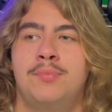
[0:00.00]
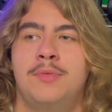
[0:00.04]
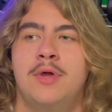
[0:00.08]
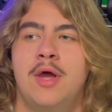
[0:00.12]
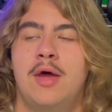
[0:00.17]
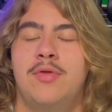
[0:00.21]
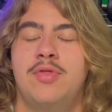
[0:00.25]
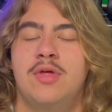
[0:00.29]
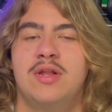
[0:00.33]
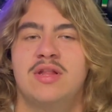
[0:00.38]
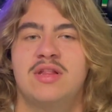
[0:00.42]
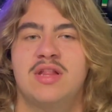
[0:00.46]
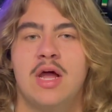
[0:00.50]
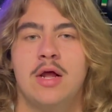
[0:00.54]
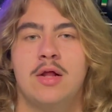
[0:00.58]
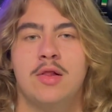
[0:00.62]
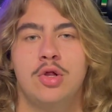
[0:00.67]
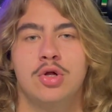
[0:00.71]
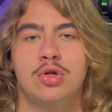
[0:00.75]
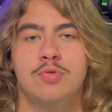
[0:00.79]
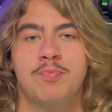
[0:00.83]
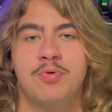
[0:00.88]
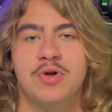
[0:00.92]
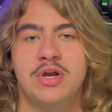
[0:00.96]
I thought Zach
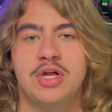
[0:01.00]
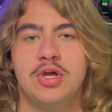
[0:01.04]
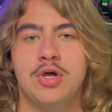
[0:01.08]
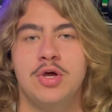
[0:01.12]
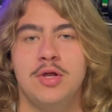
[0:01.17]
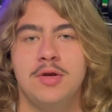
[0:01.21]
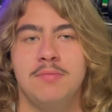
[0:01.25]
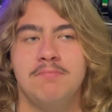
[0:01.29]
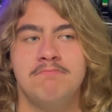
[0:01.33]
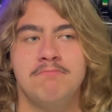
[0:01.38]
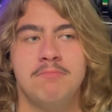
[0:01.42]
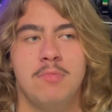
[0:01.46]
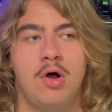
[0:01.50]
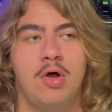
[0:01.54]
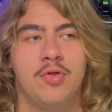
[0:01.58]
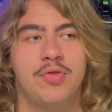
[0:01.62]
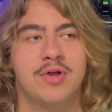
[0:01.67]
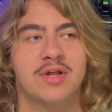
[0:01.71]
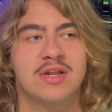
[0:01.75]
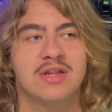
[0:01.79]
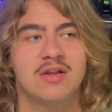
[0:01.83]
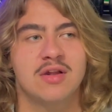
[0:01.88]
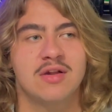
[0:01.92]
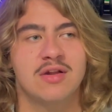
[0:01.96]
looked pretty good, all
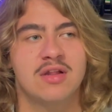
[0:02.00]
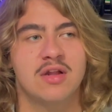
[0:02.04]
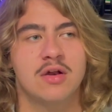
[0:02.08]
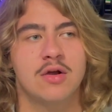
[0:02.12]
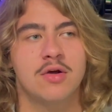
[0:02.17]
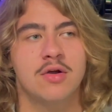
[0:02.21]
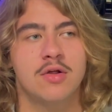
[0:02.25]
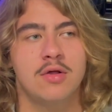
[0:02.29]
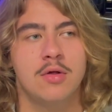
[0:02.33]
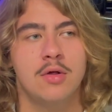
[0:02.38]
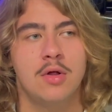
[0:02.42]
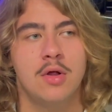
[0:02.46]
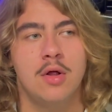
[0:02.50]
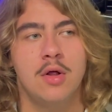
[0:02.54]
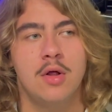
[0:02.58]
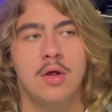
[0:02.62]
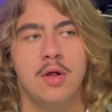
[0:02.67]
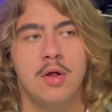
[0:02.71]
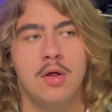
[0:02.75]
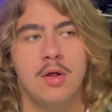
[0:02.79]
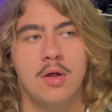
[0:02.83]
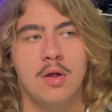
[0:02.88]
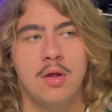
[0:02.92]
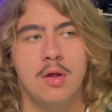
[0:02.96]
things considered.
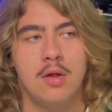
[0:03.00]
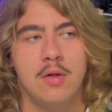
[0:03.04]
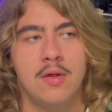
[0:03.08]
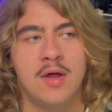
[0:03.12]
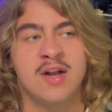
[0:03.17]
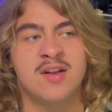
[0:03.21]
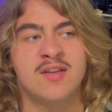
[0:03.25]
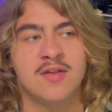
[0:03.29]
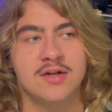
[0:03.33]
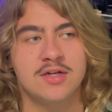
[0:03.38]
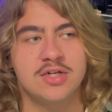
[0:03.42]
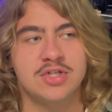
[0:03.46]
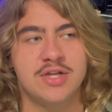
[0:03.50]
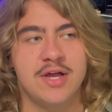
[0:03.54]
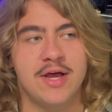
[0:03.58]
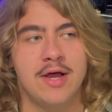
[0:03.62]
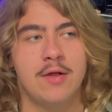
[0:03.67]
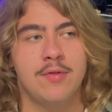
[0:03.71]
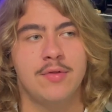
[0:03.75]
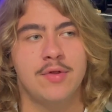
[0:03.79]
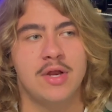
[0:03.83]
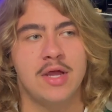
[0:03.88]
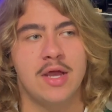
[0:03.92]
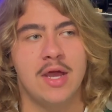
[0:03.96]
That
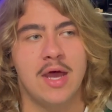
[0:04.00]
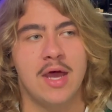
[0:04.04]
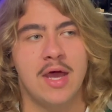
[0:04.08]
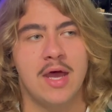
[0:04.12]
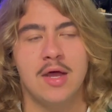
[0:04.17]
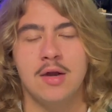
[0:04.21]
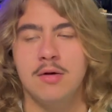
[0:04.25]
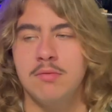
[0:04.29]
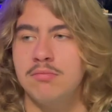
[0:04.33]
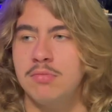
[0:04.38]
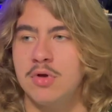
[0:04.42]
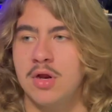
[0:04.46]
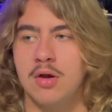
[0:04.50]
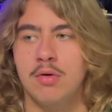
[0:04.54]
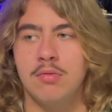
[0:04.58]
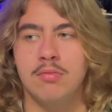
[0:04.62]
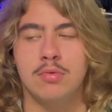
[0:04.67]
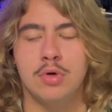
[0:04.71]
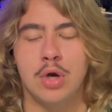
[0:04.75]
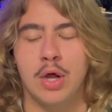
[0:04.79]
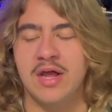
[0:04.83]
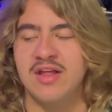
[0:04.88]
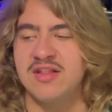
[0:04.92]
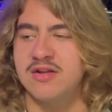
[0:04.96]
touchdown that he had, you know,
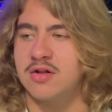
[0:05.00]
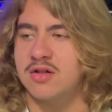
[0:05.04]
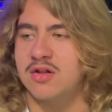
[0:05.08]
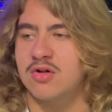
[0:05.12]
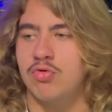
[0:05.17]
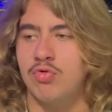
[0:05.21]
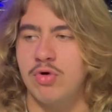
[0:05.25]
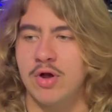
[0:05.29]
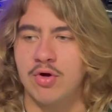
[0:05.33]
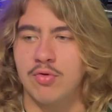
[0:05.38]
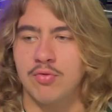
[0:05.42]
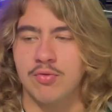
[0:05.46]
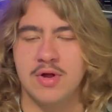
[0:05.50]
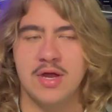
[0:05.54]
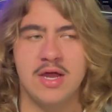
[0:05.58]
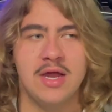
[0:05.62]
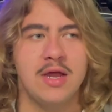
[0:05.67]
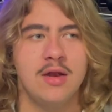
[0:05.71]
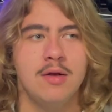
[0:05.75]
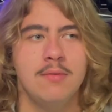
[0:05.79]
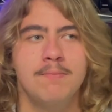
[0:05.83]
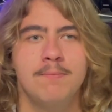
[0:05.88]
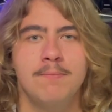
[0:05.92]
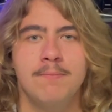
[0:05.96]
nice, just quick
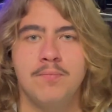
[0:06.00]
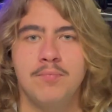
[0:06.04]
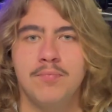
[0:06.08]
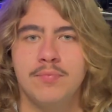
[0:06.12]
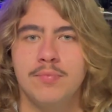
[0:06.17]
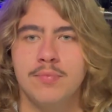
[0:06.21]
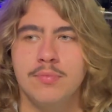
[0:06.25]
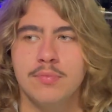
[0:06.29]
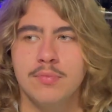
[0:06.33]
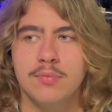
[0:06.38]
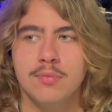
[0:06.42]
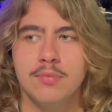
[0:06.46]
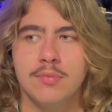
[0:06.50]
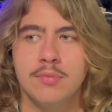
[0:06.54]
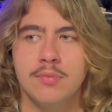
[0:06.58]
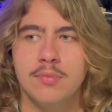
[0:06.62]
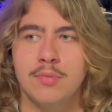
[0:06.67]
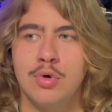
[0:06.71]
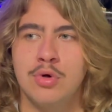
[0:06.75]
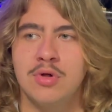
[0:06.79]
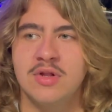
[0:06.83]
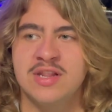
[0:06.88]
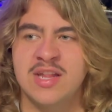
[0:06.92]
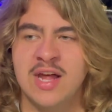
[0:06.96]
read.
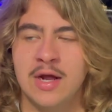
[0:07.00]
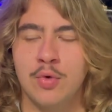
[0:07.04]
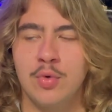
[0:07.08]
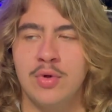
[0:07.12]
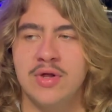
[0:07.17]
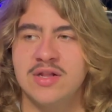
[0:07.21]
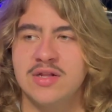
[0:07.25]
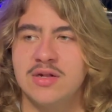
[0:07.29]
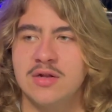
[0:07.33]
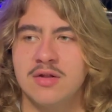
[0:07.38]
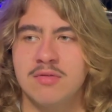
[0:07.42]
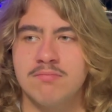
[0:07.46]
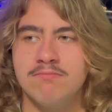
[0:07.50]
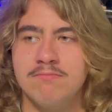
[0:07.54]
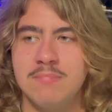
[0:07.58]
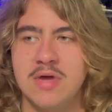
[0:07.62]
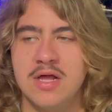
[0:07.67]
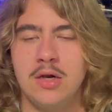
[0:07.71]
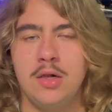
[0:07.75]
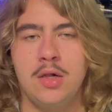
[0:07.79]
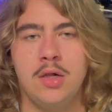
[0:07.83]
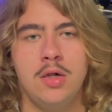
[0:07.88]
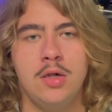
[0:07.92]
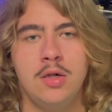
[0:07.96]
Zach Wilson's
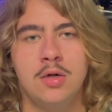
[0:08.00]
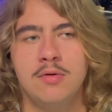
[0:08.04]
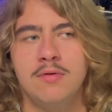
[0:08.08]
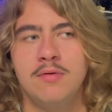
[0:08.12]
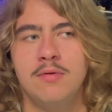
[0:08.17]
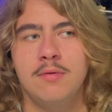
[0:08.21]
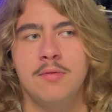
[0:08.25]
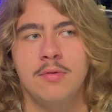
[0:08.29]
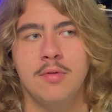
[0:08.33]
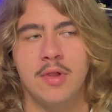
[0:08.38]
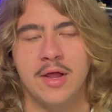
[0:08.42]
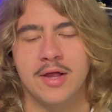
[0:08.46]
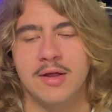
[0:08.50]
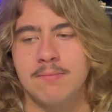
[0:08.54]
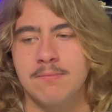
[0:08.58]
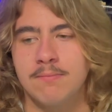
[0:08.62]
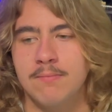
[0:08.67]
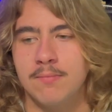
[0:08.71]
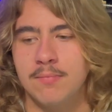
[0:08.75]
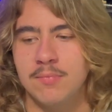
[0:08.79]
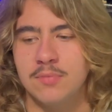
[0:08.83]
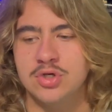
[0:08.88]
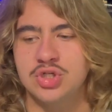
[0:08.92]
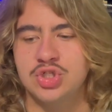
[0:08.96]
middle, like,
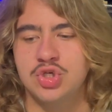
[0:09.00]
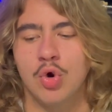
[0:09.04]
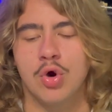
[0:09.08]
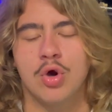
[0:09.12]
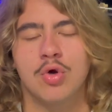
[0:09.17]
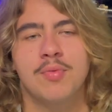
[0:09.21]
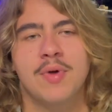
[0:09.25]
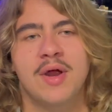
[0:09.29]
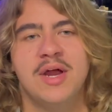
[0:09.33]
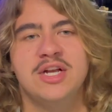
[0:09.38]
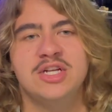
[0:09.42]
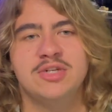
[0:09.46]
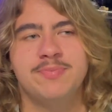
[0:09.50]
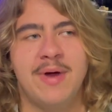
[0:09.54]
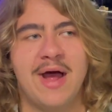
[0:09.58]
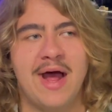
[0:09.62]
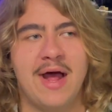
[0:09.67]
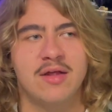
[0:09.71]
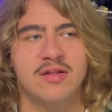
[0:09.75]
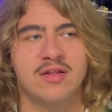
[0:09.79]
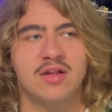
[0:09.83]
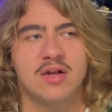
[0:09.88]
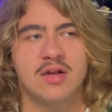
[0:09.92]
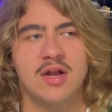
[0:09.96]
short-range
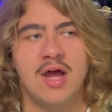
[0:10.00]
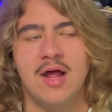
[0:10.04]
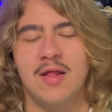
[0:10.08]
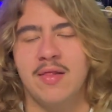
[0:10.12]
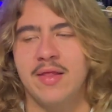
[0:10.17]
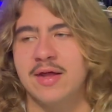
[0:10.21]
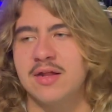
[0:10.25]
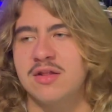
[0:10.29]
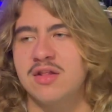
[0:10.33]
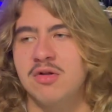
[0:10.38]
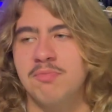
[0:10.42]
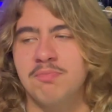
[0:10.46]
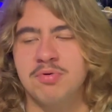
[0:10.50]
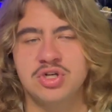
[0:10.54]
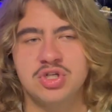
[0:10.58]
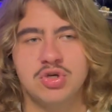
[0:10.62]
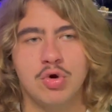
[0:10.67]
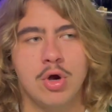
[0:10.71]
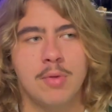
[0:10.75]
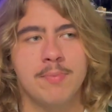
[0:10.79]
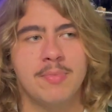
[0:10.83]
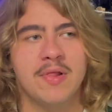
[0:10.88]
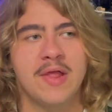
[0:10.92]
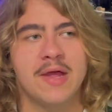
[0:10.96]
passing. Not, like, super
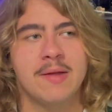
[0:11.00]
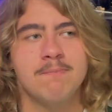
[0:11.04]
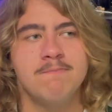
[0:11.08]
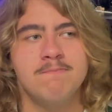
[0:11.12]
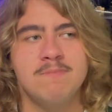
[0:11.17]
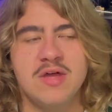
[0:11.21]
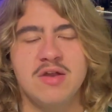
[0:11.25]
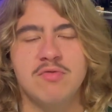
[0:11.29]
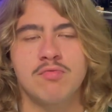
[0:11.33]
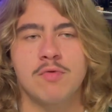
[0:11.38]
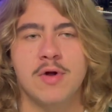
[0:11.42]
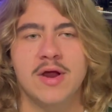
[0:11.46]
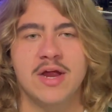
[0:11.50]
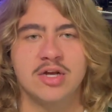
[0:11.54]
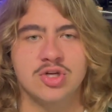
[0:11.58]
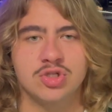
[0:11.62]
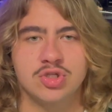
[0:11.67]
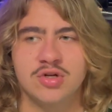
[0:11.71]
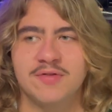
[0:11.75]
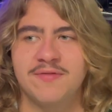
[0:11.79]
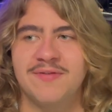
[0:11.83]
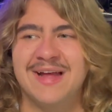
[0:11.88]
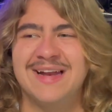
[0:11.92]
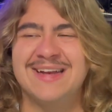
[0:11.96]
short, but, like,
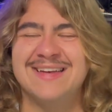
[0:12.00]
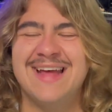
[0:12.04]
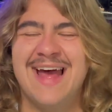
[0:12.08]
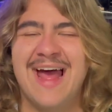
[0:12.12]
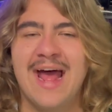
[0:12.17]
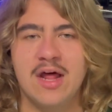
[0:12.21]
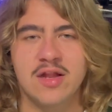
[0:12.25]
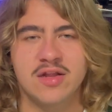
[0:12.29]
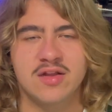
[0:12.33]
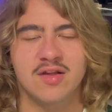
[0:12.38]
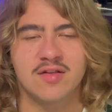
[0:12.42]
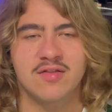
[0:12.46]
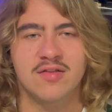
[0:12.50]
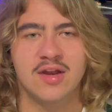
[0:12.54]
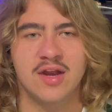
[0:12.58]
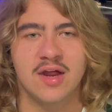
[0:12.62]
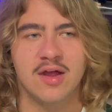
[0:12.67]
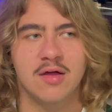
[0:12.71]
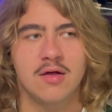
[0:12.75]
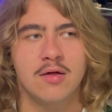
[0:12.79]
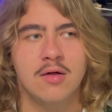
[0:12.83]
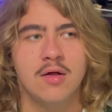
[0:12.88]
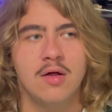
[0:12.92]
mid-range. Looked fantastic today.